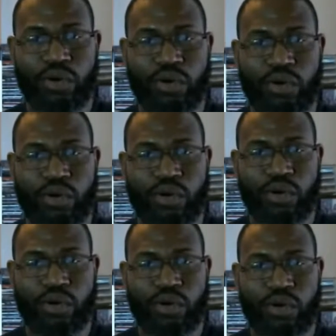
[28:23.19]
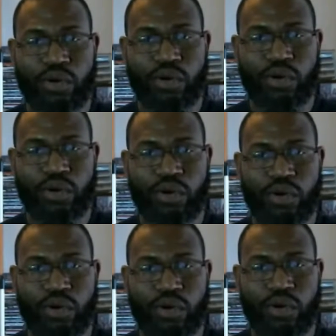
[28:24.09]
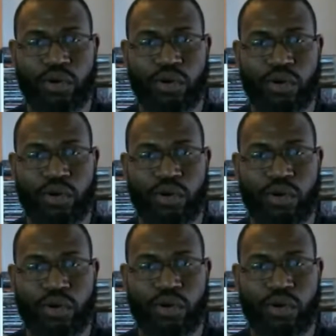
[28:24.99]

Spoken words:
profiled. Of course, we know that.